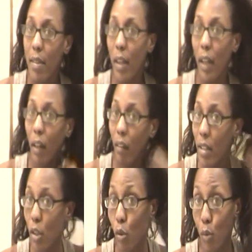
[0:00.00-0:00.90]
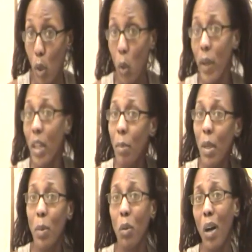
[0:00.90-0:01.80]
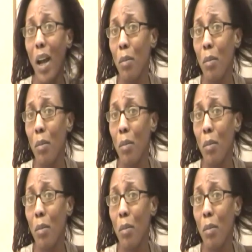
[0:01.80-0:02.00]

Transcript: The hair is growing, people.